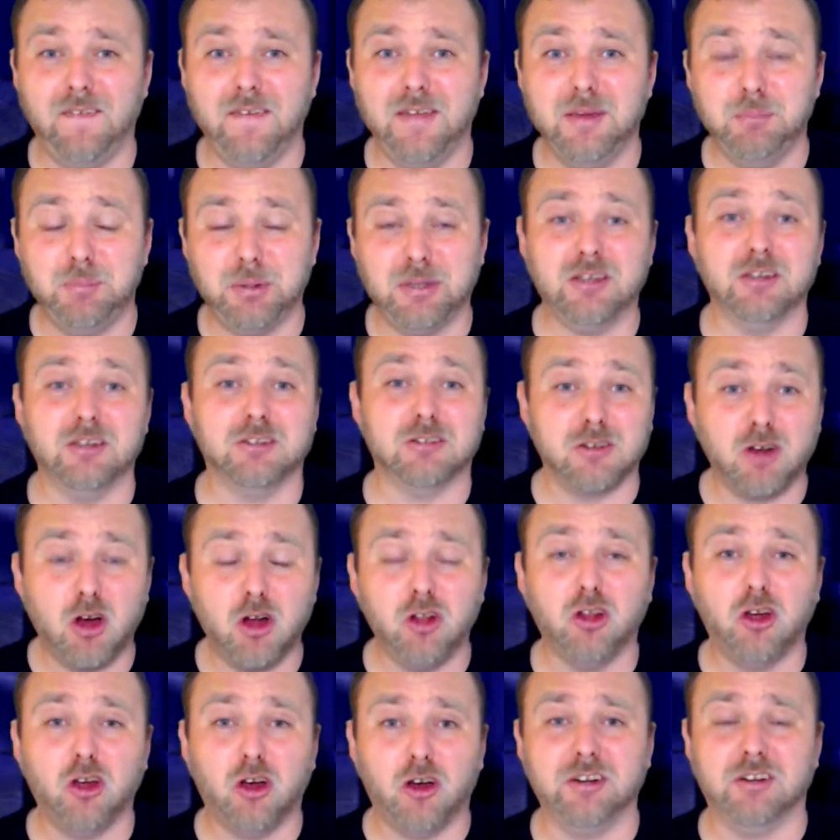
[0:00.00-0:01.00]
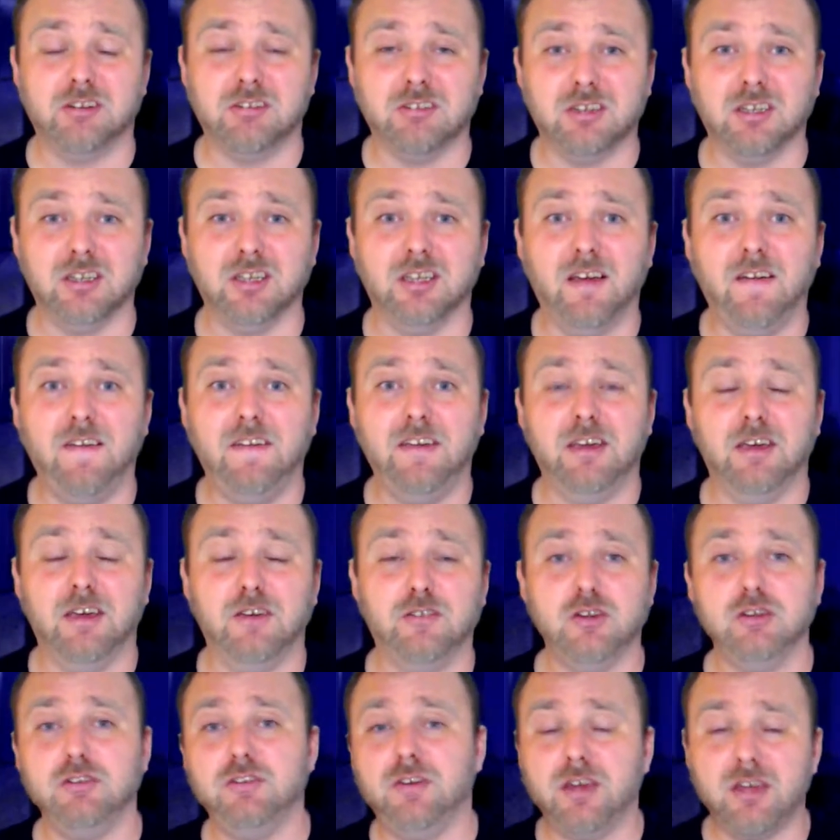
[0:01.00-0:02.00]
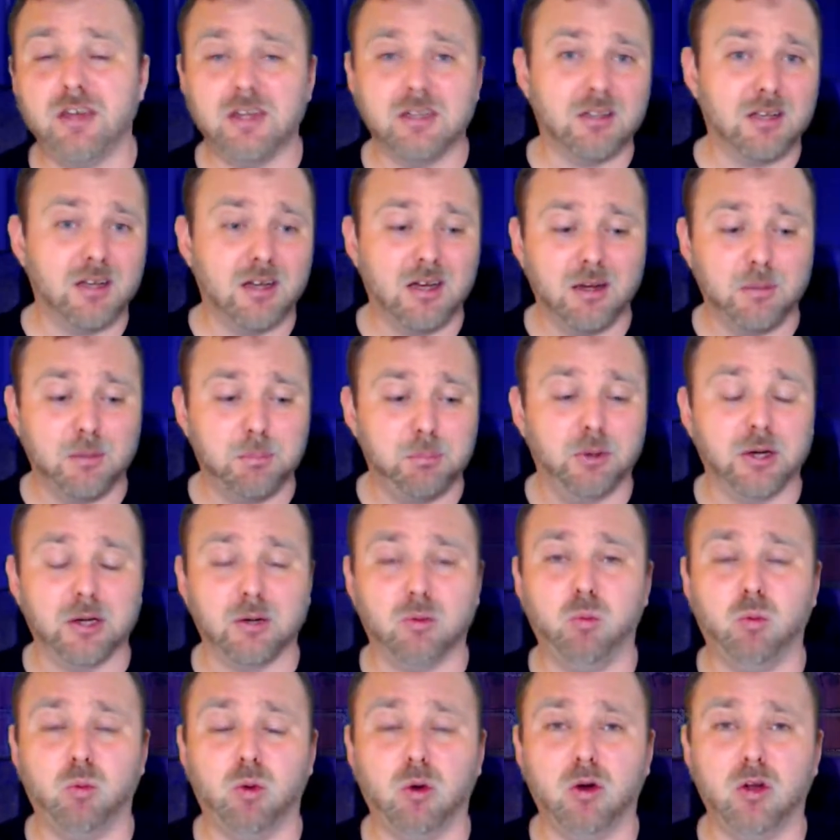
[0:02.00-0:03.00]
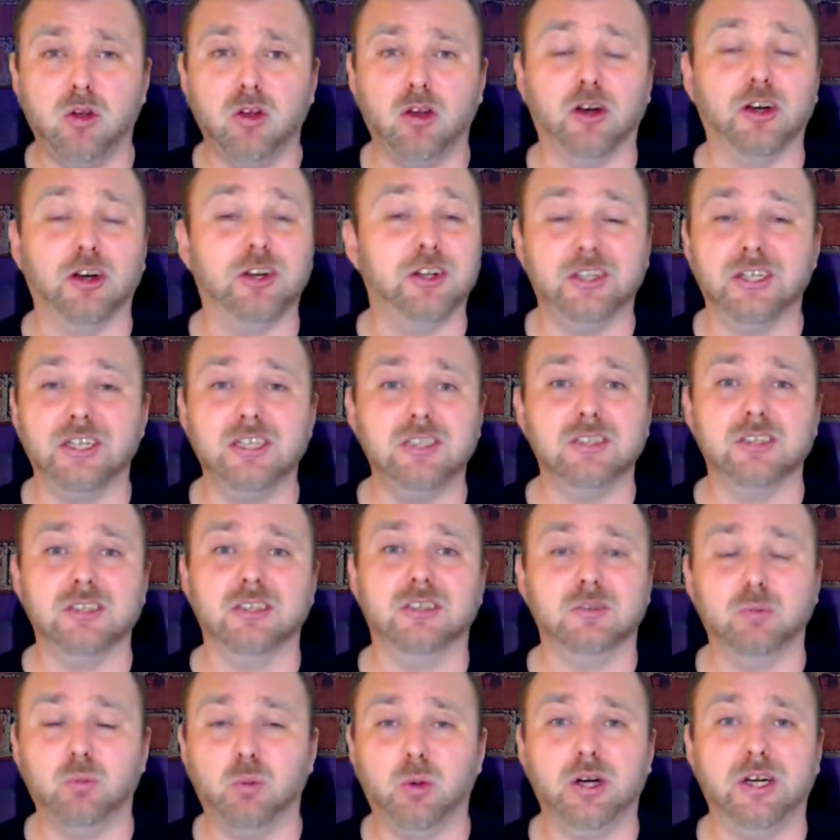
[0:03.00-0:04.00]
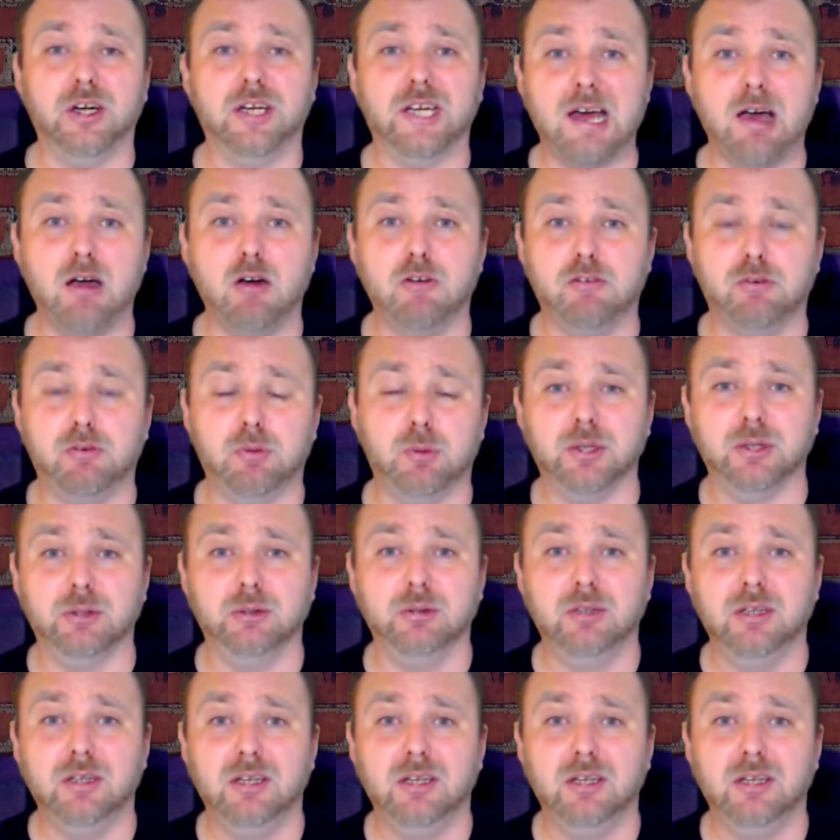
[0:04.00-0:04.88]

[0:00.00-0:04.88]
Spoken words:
Because in all honesty, if you've hit a brick wall or things aren't working out for you,